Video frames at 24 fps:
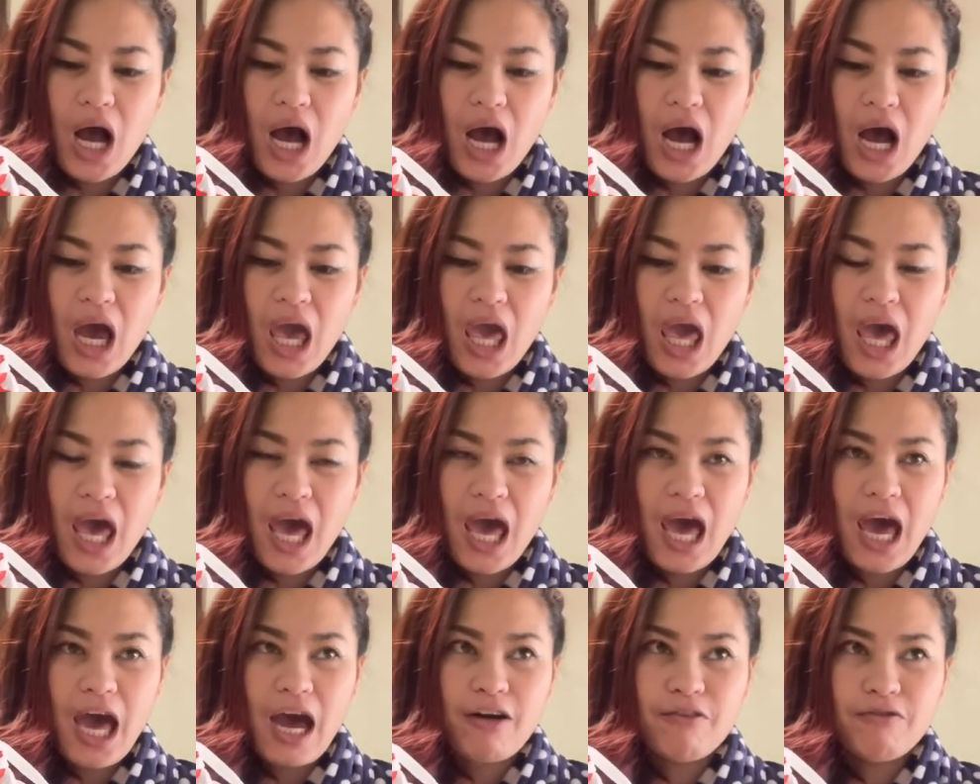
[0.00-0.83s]
I
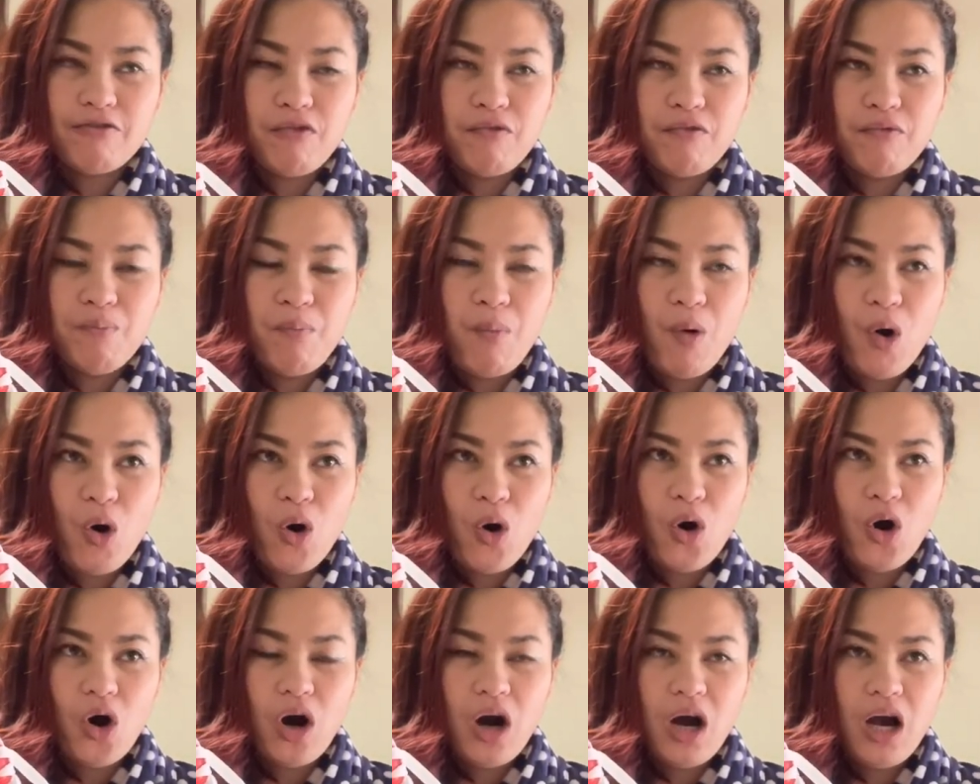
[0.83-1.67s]
have
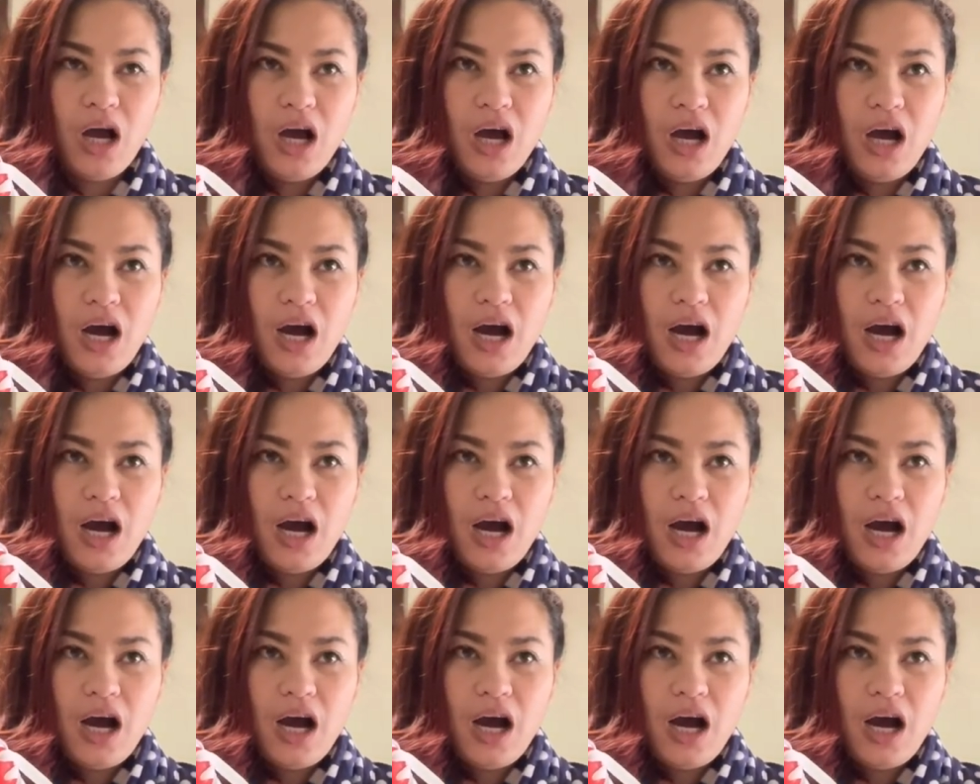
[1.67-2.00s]
bought